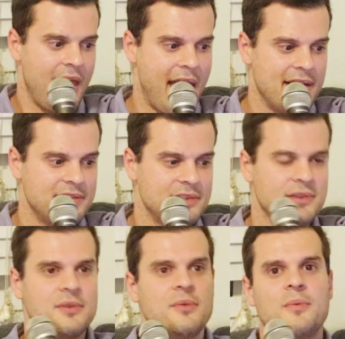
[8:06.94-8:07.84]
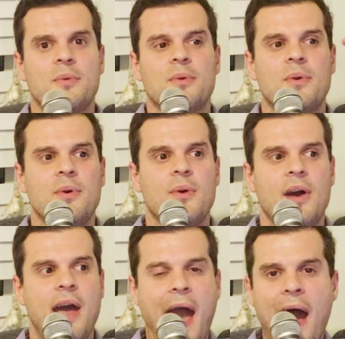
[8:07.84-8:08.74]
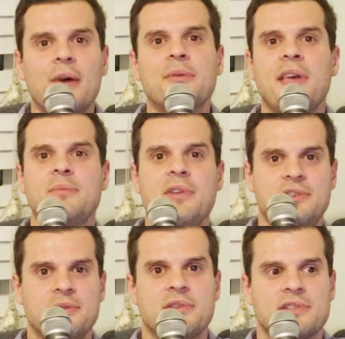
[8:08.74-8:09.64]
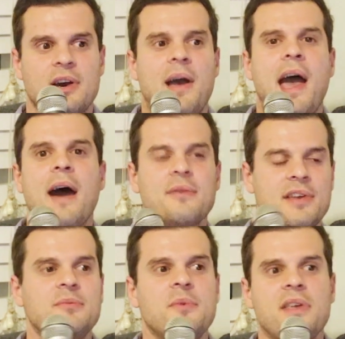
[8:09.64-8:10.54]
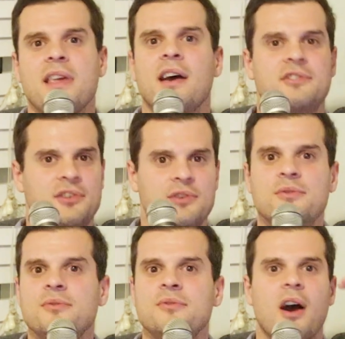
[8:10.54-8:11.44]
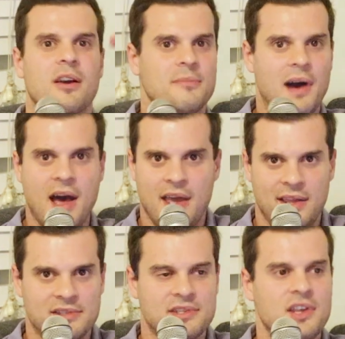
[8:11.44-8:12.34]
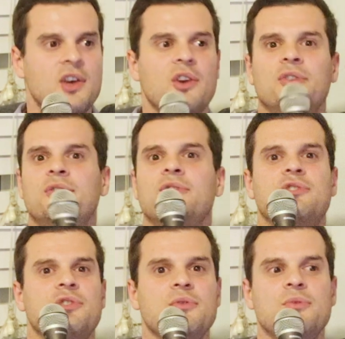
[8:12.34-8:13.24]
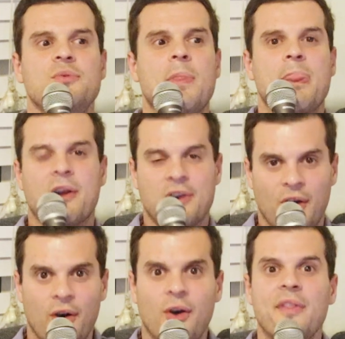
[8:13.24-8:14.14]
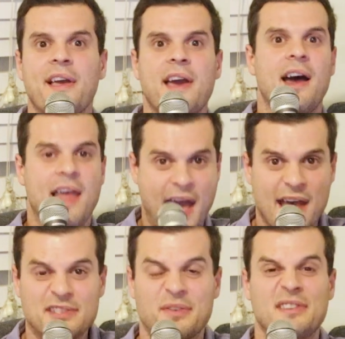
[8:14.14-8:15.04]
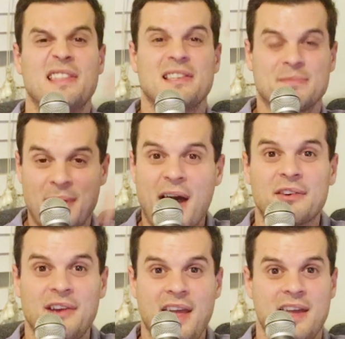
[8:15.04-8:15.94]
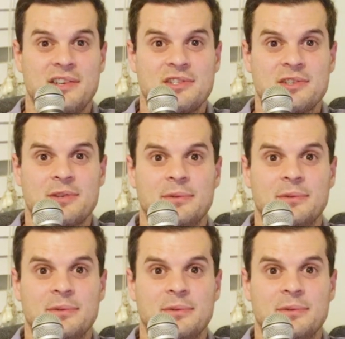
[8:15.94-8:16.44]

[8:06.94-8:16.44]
And how can we do this, though? How can we attune our minds to the call that God has for us in this modern age?